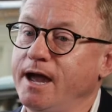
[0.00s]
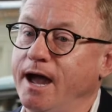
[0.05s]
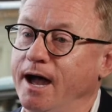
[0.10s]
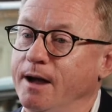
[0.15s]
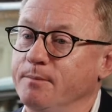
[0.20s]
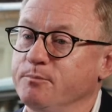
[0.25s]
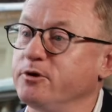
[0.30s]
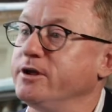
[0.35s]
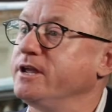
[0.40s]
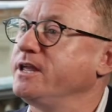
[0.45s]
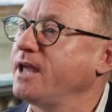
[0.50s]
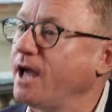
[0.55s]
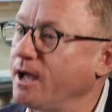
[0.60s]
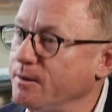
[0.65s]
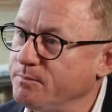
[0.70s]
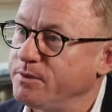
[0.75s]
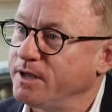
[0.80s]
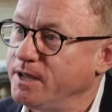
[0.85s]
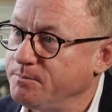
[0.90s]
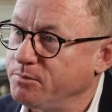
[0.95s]
uh, bring
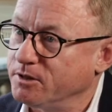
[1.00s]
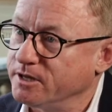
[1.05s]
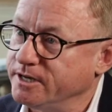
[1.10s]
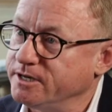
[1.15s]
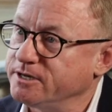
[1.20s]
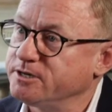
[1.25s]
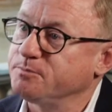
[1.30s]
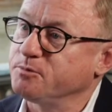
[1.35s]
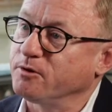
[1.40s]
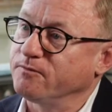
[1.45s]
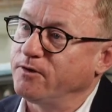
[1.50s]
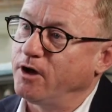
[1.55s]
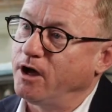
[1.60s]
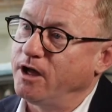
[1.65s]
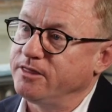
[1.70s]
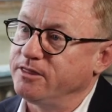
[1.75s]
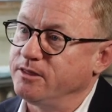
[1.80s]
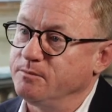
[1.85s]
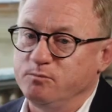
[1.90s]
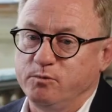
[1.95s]
young people in to
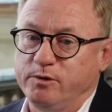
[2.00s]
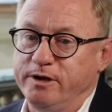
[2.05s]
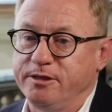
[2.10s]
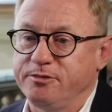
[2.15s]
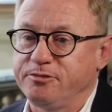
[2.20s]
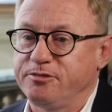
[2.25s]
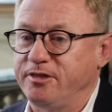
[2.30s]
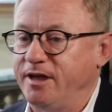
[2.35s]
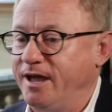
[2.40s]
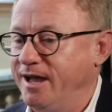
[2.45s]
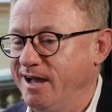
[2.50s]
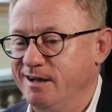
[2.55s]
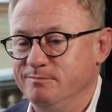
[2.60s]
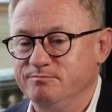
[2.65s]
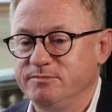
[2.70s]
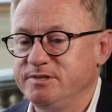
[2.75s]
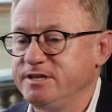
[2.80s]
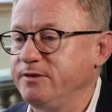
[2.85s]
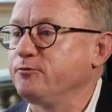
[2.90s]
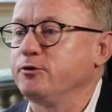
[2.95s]
provide them with
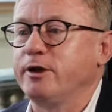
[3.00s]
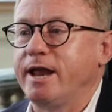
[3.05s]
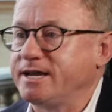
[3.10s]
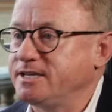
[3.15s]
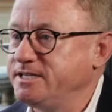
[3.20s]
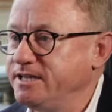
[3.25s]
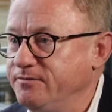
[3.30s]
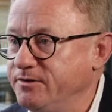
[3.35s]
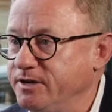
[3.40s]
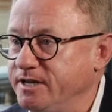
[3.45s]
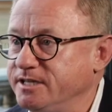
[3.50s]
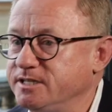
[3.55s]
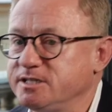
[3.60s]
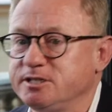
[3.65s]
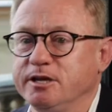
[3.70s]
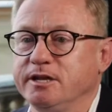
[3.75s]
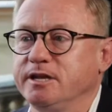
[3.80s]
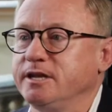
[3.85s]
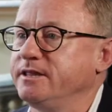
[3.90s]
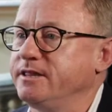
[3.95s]
um, different activities.
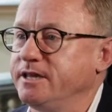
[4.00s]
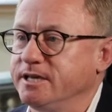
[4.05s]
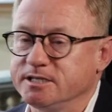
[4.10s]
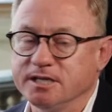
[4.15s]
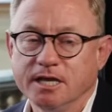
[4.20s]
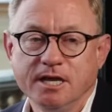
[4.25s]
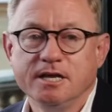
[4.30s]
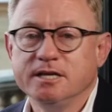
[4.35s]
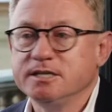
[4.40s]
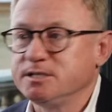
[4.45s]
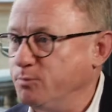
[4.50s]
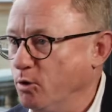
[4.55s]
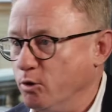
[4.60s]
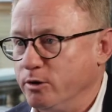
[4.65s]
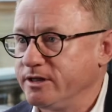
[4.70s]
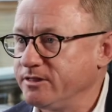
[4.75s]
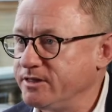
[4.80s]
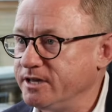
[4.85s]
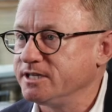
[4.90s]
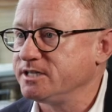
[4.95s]
Certainly there's
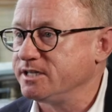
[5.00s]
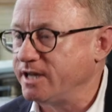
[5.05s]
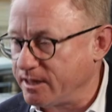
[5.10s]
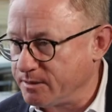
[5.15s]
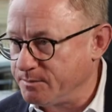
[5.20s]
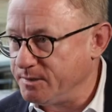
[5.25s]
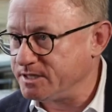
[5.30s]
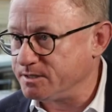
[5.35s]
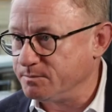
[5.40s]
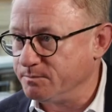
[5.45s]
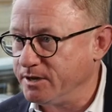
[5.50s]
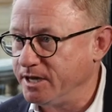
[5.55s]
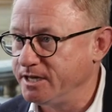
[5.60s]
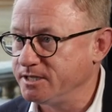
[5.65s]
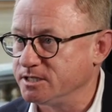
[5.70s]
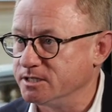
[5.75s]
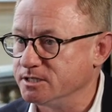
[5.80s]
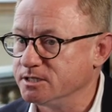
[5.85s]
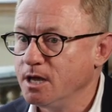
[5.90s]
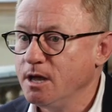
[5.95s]
sporting things and other bits and
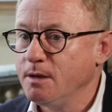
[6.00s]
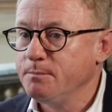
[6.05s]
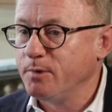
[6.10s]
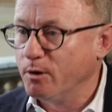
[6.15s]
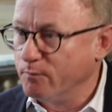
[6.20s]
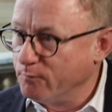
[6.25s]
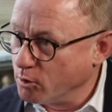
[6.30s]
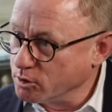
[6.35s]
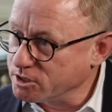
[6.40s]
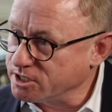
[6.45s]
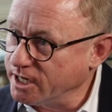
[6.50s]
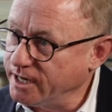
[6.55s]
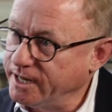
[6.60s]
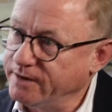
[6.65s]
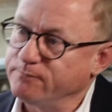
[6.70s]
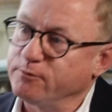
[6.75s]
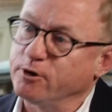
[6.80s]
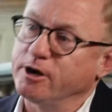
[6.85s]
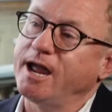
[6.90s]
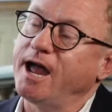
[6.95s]
pieces, but we've also
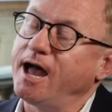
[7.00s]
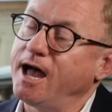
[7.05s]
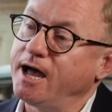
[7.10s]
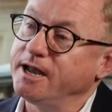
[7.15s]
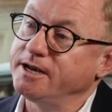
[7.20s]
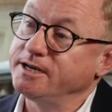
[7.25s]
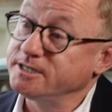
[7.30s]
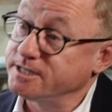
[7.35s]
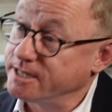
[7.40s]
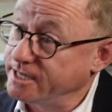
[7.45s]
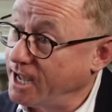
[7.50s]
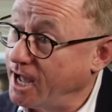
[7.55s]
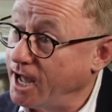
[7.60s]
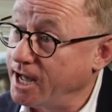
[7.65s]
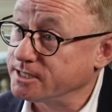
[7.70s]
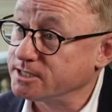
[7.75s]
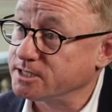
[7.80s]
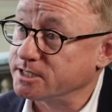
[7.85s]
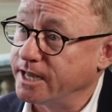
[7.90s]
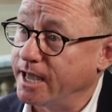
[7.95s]
lent very hard into the
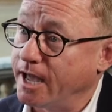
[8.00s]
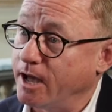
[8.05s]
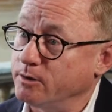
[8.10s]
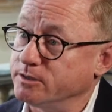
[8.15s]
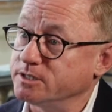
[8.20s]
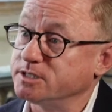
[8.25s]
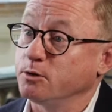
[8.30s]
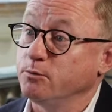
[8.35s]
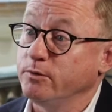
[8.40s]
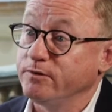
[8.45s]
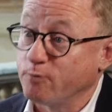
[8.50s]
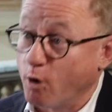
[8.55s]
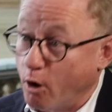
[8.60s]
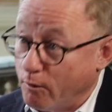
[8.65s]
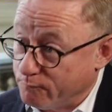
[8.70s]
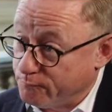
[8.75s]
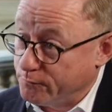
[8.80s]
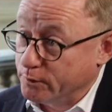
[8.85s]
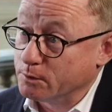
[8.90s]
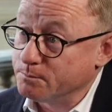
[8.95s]
arts now. And so we've got
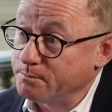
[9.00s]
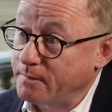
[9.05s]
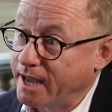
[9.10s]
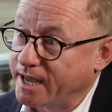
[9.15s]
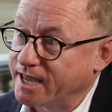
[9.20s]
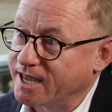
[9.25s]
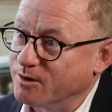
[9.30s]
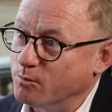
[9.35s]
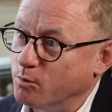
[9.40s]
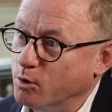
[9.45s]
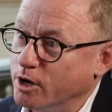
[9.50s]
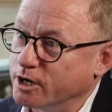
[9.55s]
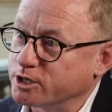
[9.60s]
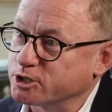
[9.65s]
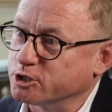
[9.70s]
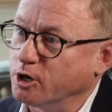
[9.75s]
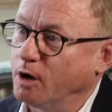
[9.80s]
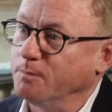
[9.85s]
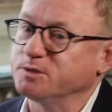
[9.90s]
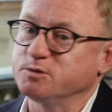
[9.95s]
filmmaking
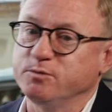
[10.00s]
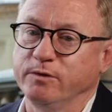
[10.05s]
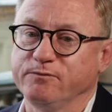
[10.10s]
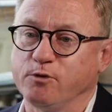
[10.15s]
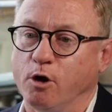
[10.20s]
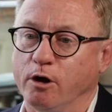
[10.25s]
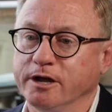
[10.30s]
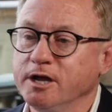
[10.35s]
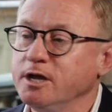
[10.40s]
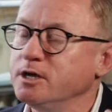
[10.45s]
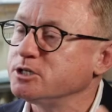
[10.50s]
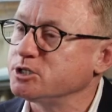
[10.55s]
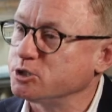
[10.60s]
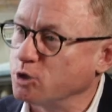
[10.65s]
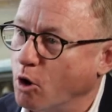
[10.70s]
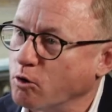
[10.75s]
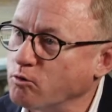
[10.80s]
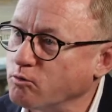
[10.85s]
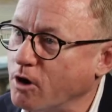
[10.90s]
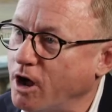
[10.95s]
workshops, we've got
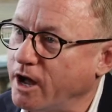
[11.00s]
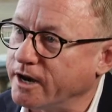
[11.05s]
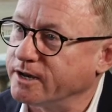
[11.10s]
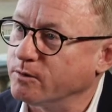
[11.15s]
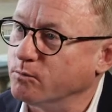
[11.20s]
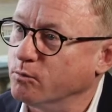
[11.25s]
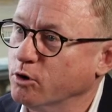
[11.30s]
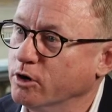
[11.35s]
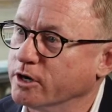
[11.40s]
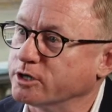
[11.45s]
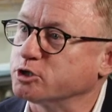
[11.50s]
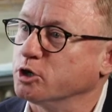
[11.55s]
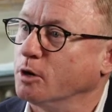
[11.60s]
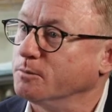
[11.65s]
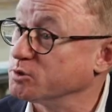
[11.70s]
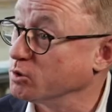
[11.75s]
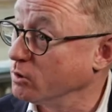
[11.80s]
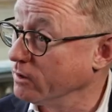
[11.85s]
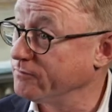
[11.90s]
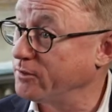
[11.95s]
songwriting
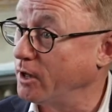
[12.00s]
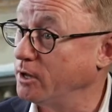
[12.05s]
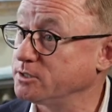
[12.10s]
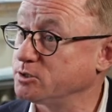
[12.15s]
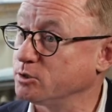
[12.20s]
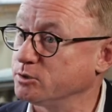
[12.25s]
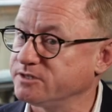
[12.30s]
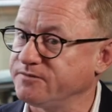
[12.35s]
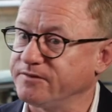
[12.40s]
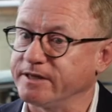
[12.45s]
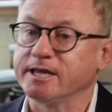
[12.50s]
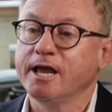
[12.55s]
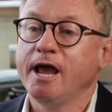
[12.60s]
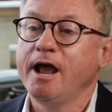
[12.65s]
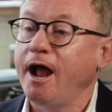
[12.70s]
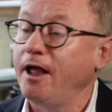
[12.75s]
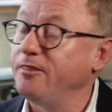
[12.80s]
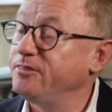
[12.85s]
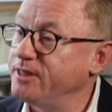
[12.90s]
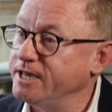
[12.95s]
workshops, all of those sorts of things.
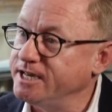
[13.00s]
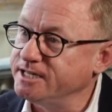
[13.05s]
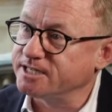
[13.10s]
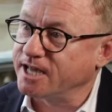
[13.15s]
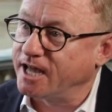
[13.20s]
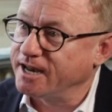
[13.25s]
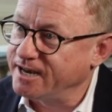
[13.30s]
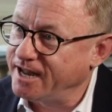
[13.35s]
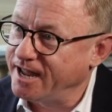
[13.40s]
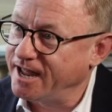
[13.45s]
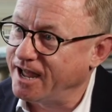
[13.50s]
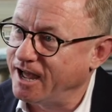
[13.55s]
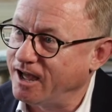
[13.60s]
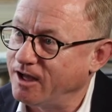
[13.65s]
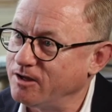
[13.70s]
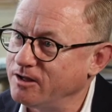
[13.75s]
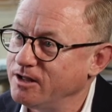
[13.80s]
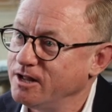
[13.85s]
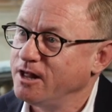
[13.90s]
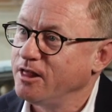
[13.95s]
And these are now